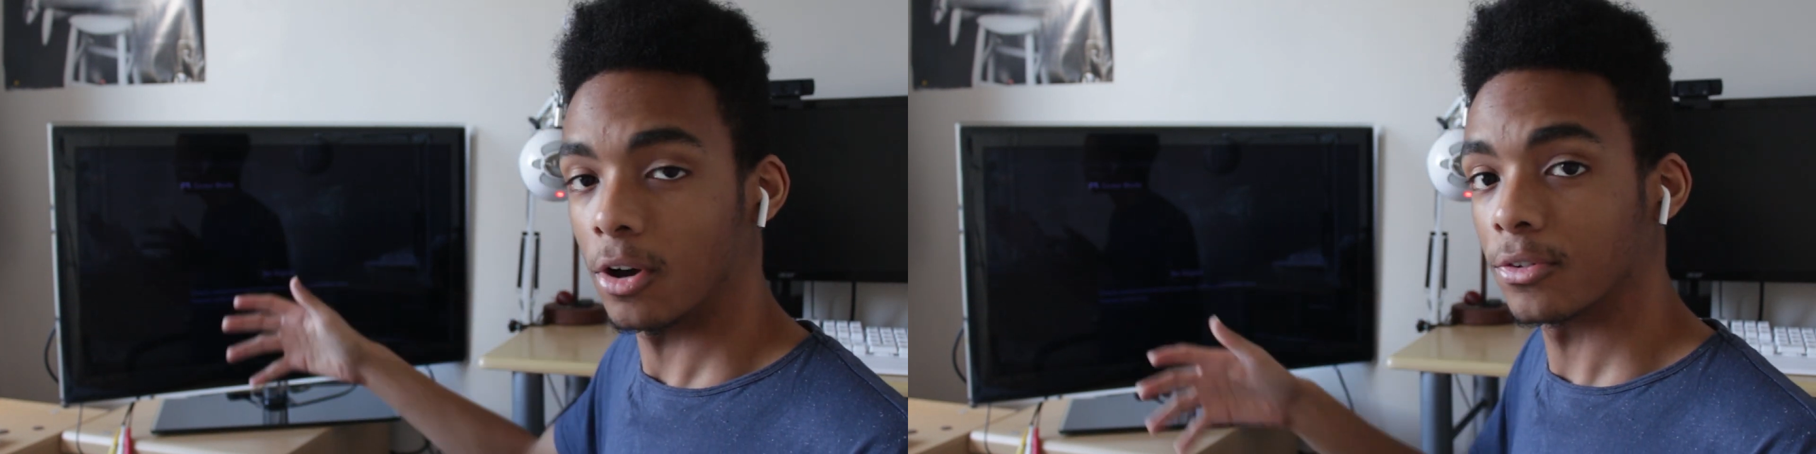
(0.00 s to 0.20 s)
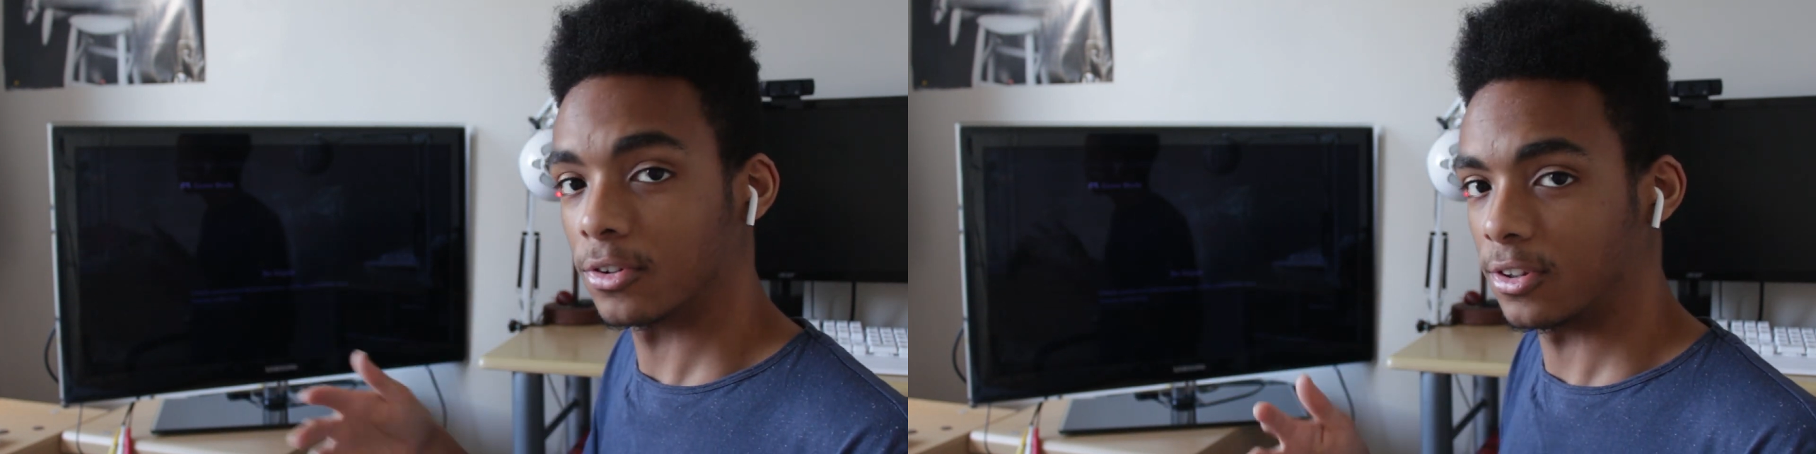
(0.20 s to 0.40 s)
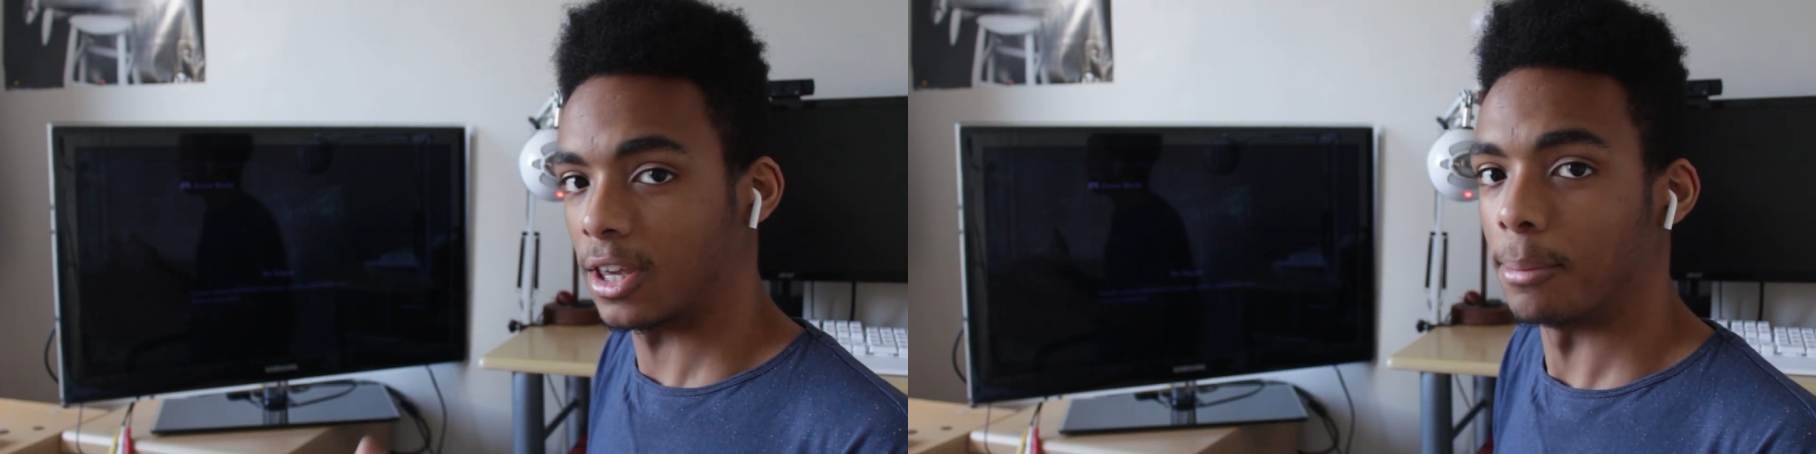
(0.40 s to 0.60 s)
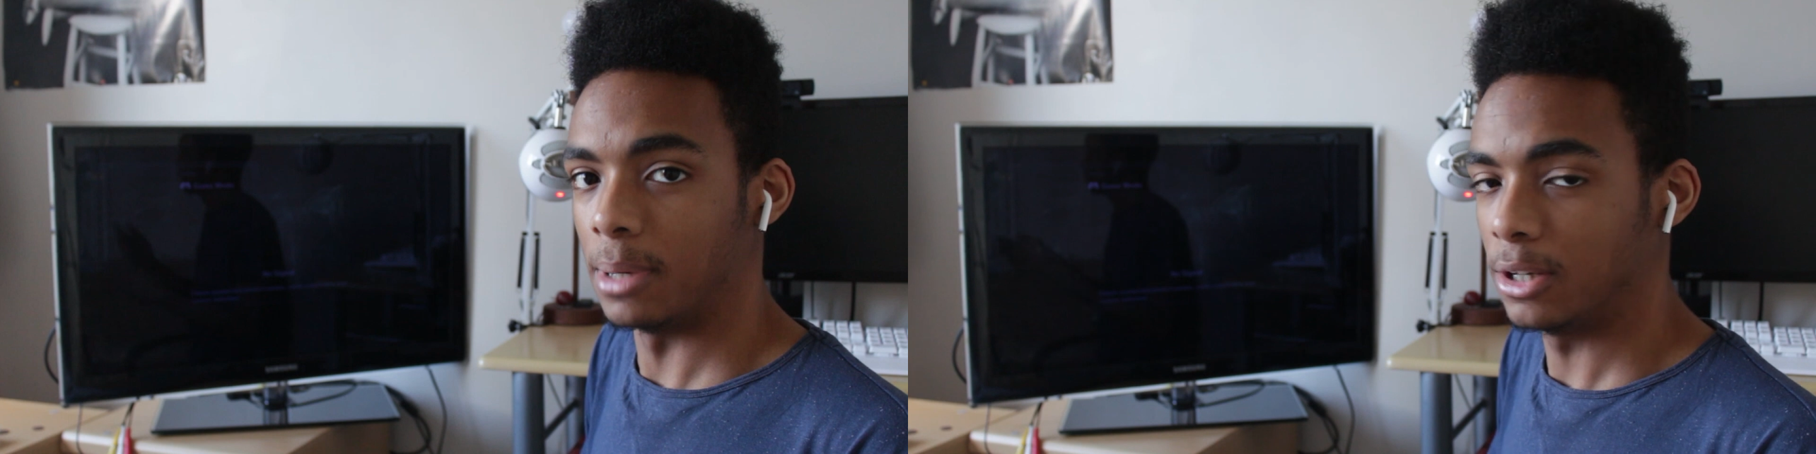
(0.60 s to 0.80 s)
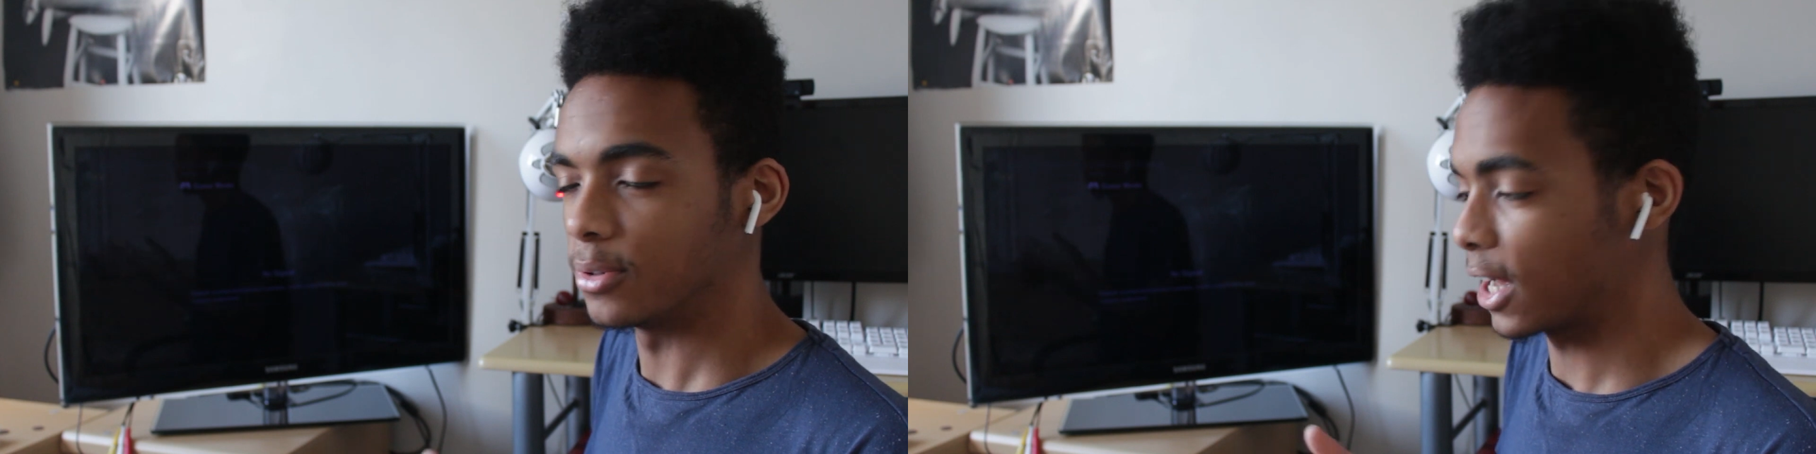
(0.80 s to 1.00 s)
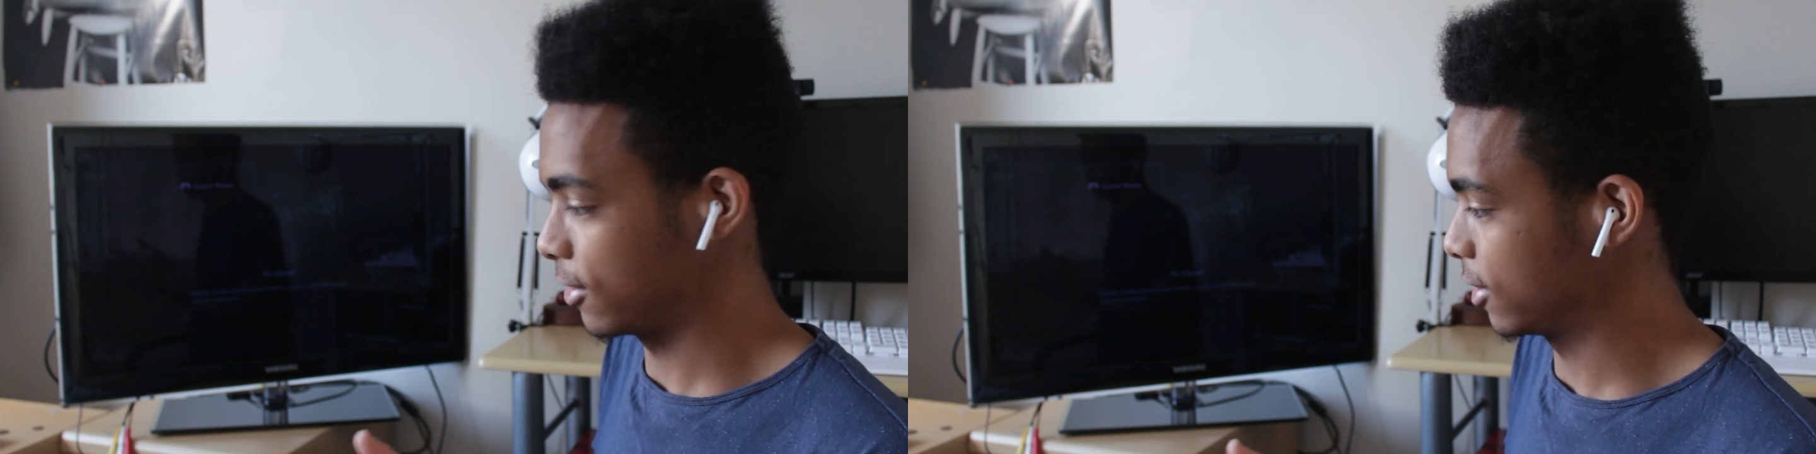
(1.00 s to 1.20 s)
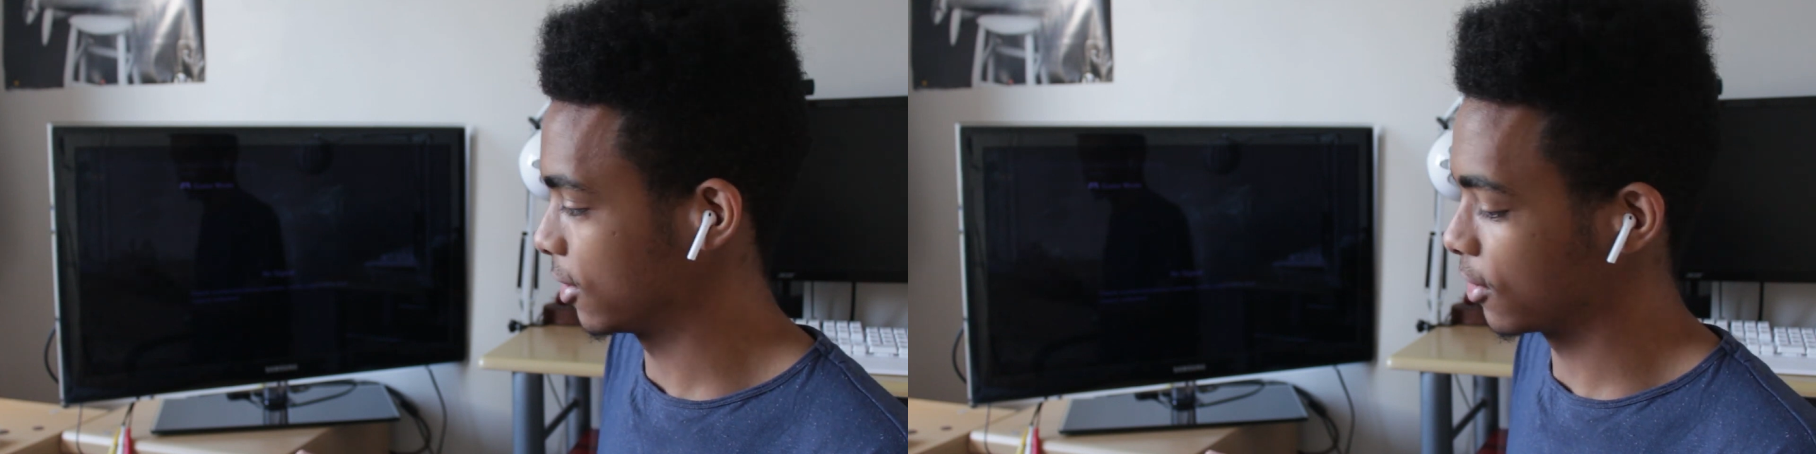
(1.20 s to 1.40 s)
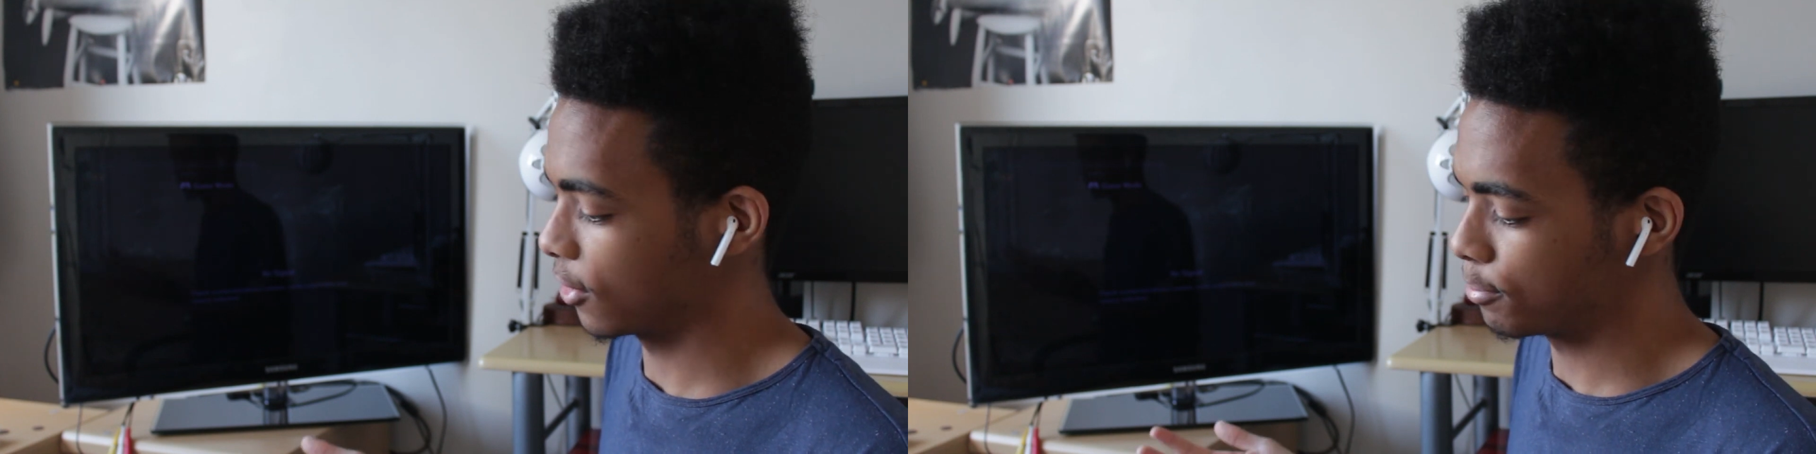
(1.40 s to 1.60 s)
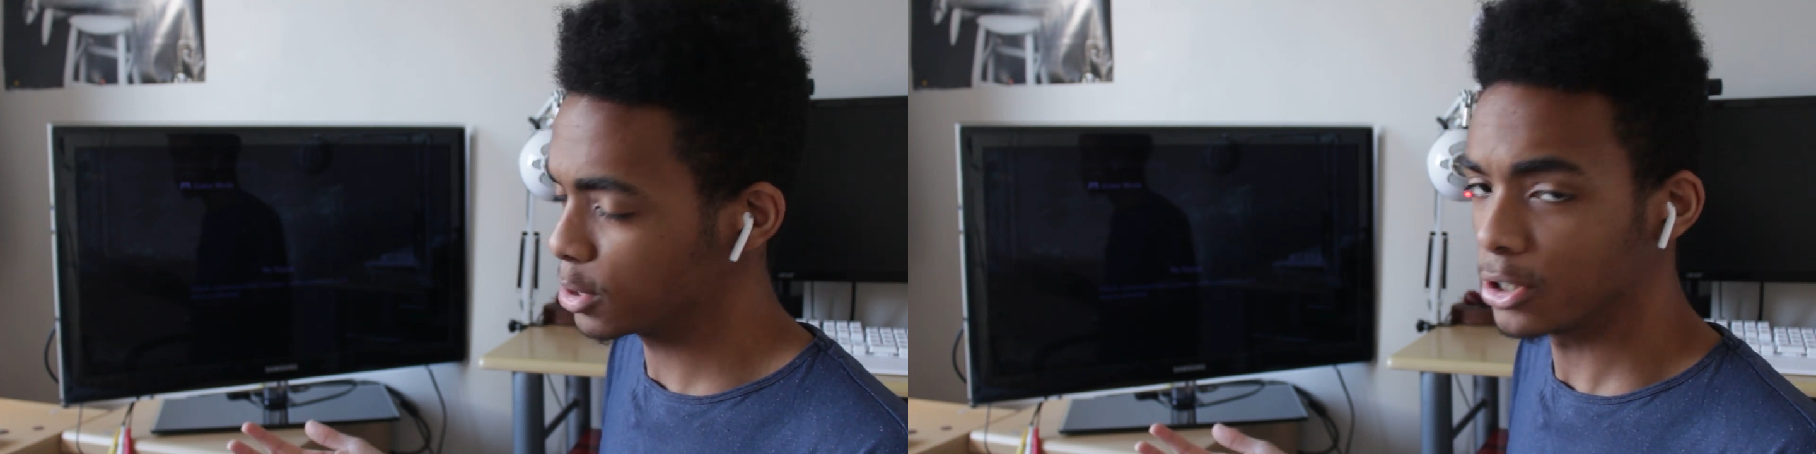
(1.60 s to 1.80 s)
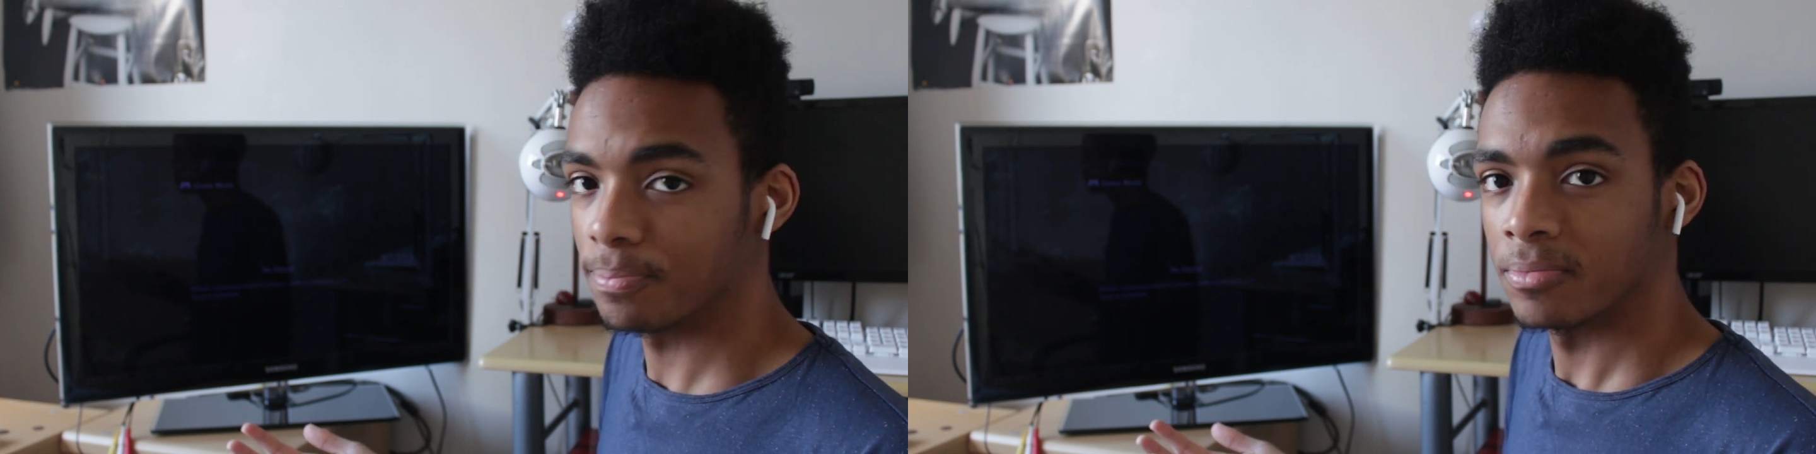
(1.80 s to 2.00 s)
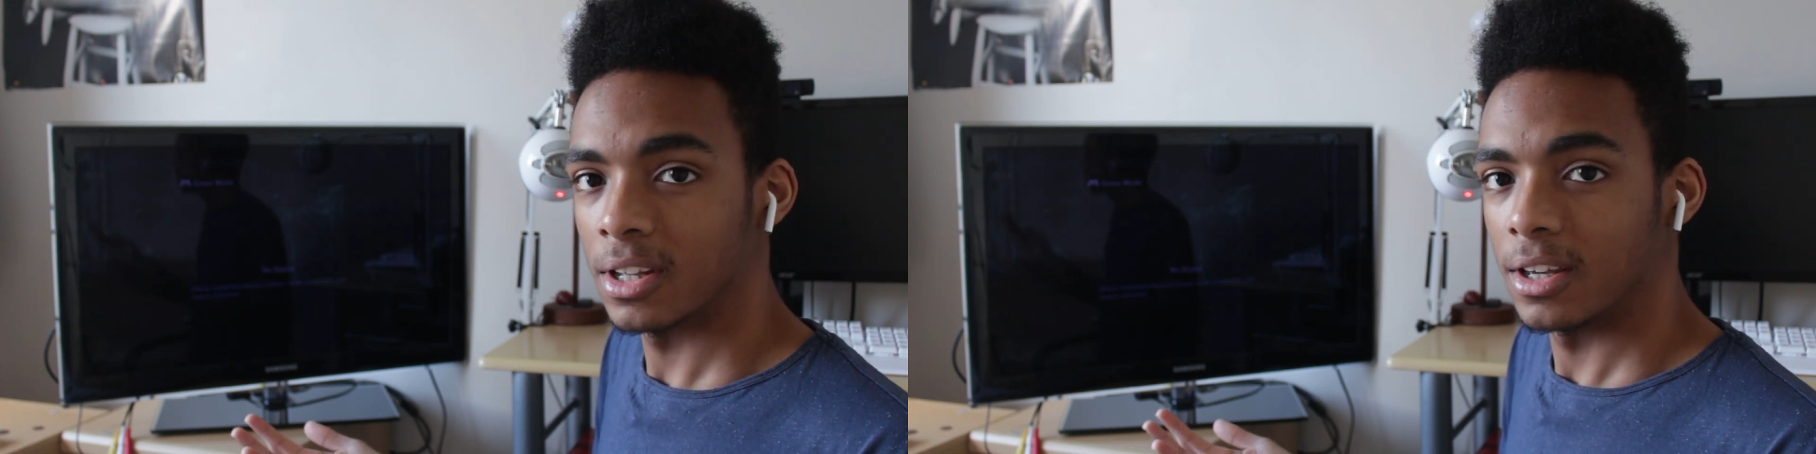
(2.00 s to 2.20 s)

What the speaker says: also to get me reacting and stuff, but